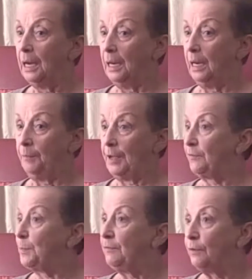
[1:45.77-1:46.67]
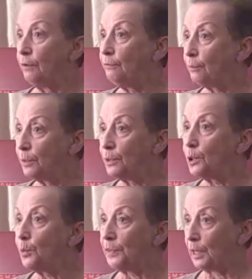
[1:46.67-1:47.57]
They have to be very
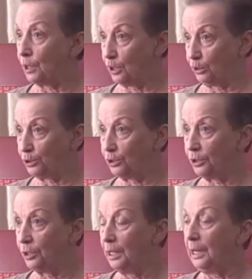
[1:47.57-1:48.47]
familiar with our culture